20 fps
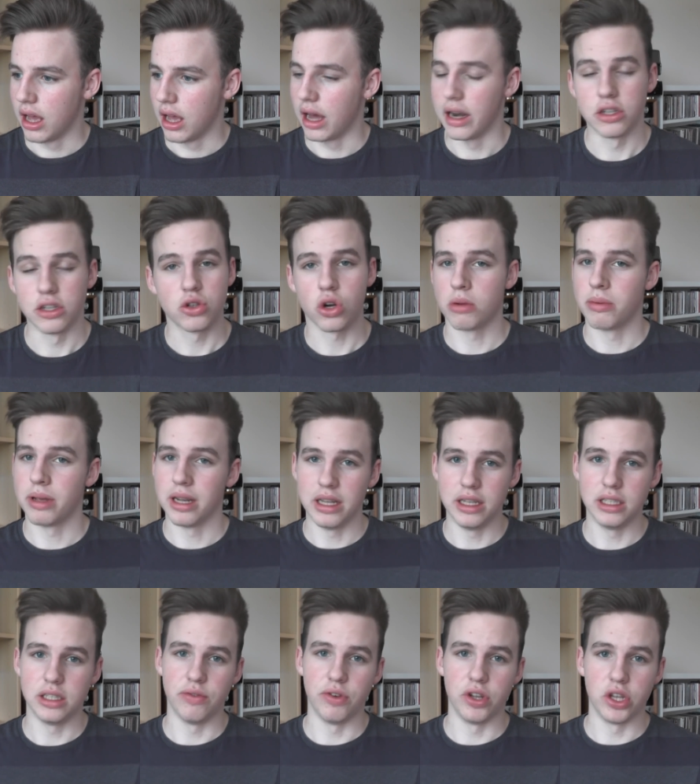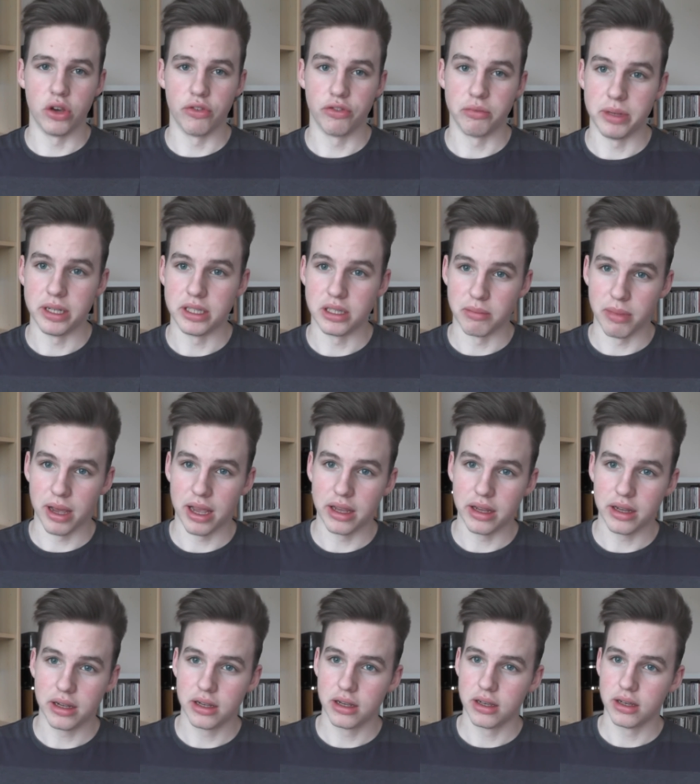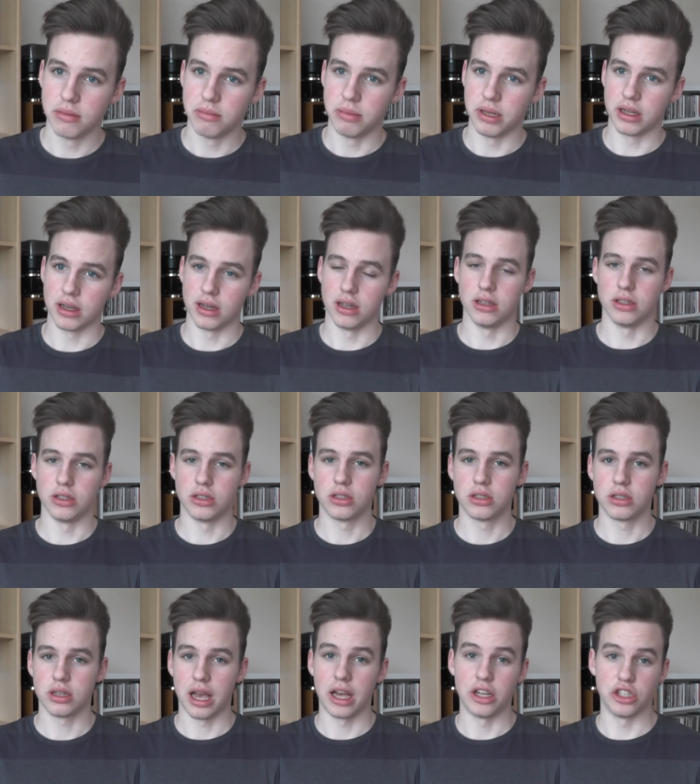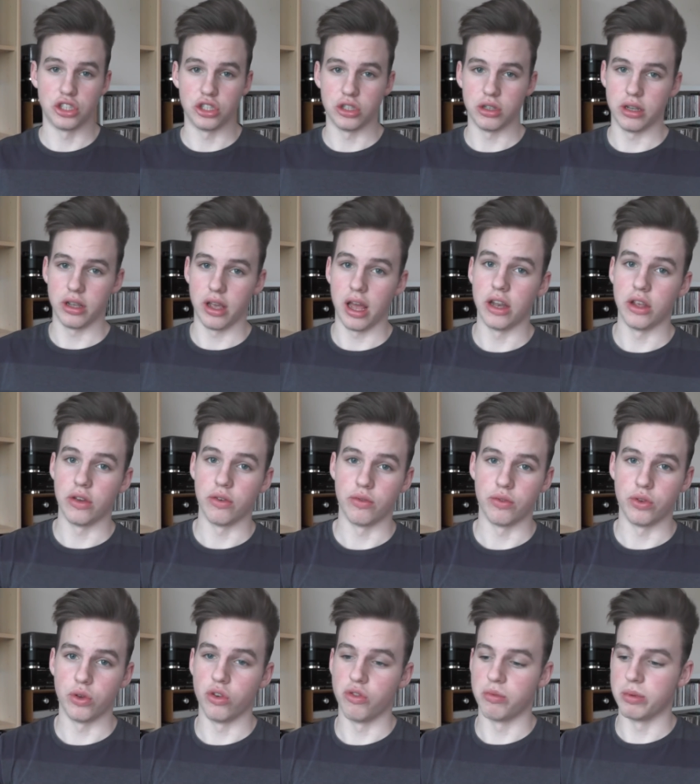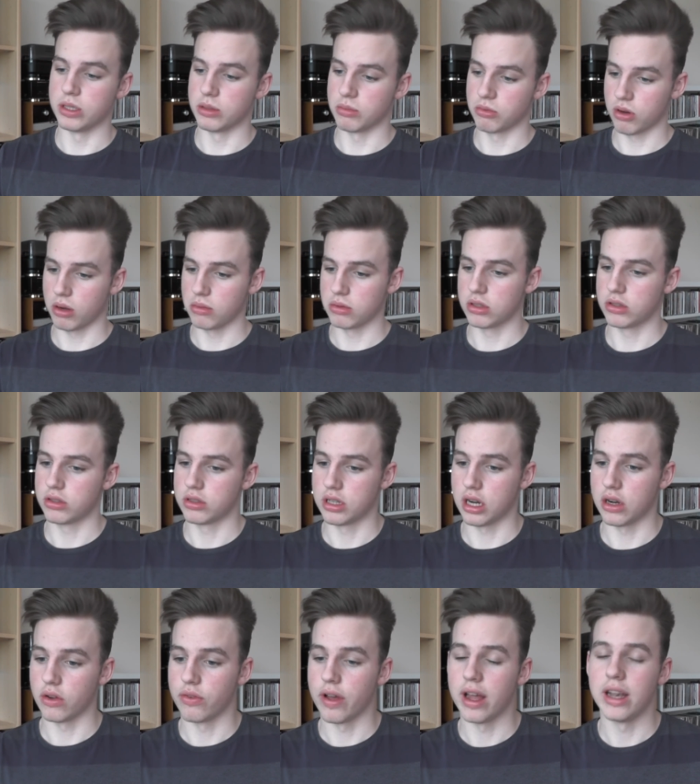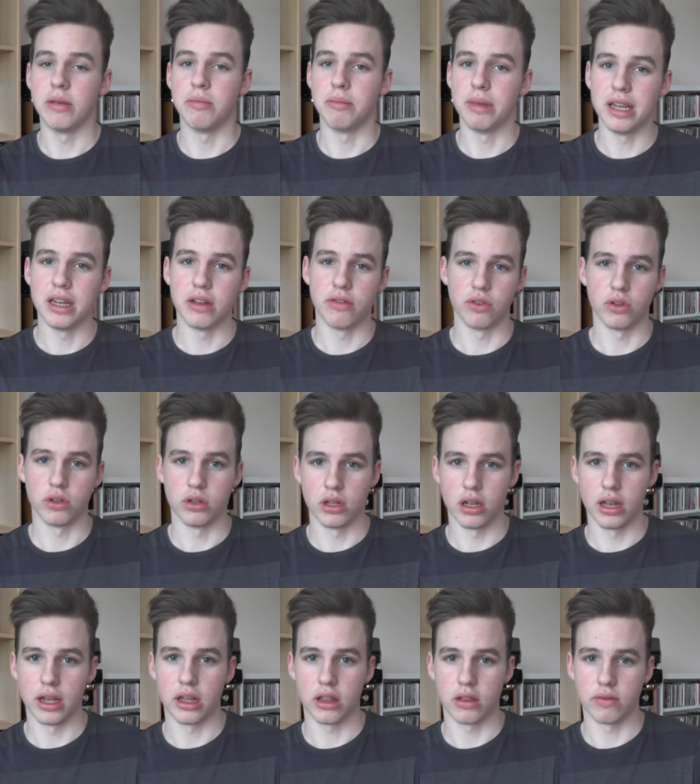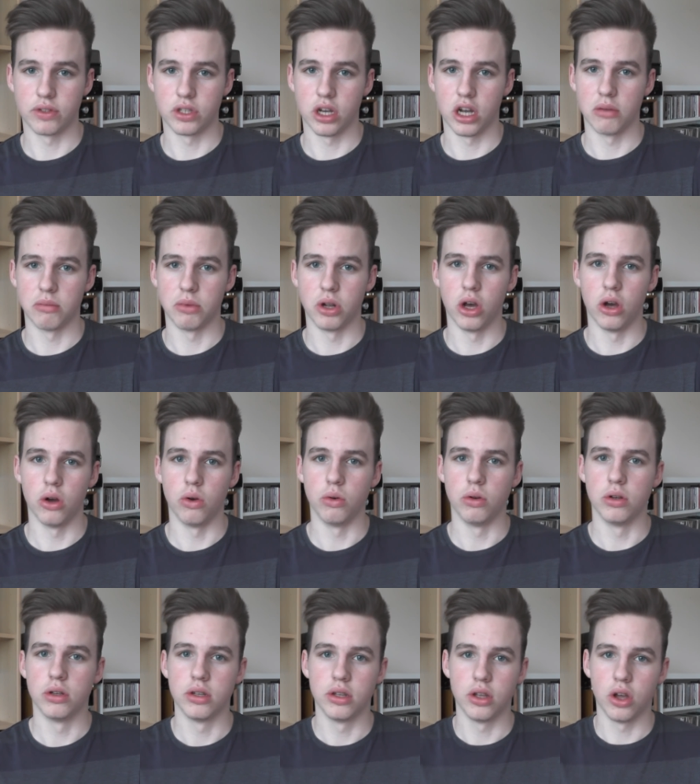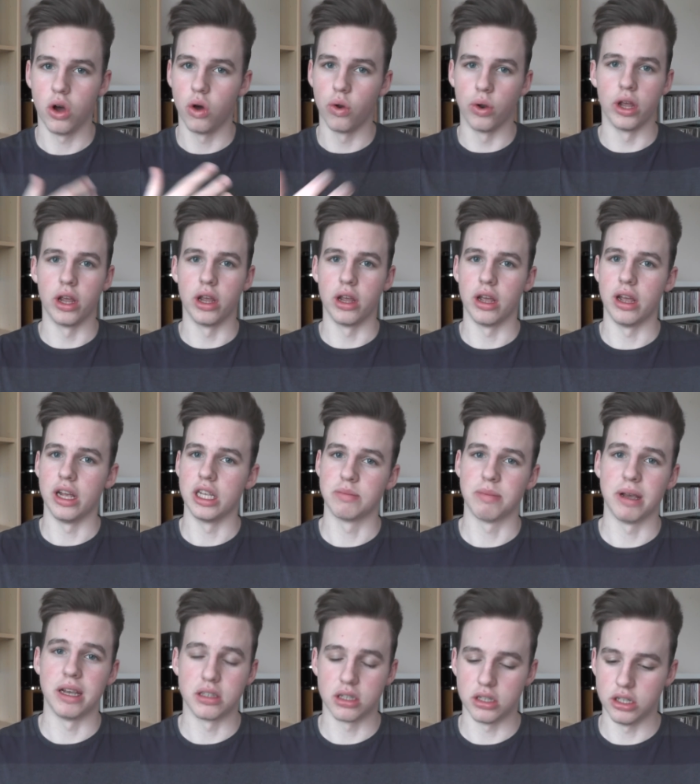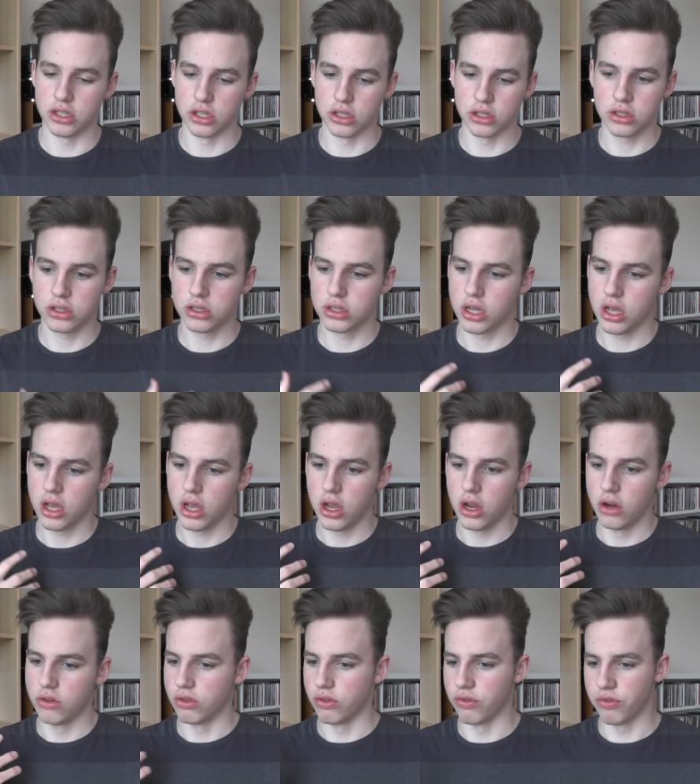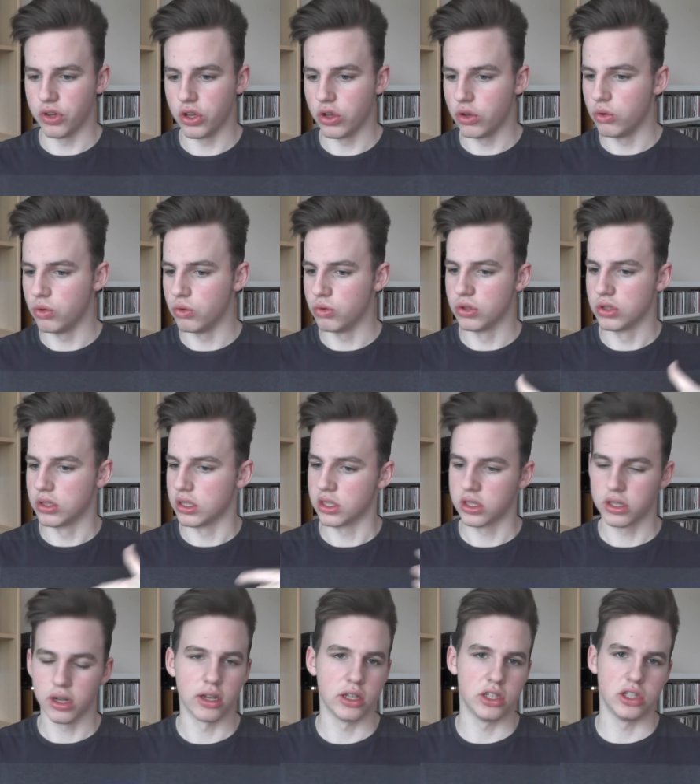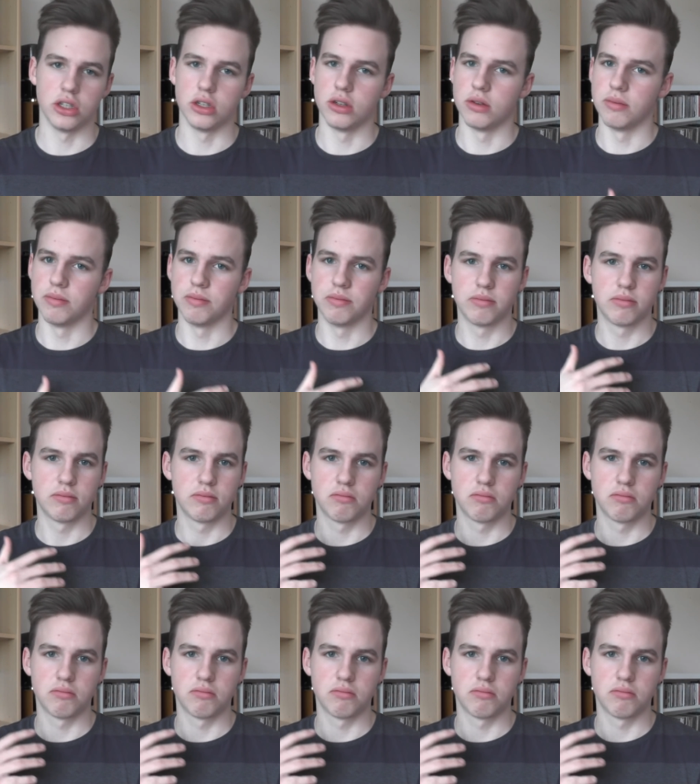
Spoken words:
And it's not going to be an easy video for me to make because, as any of you who have been subscribed to the channel for any meaningful length of time know, on here it's basically just reviews, discussion,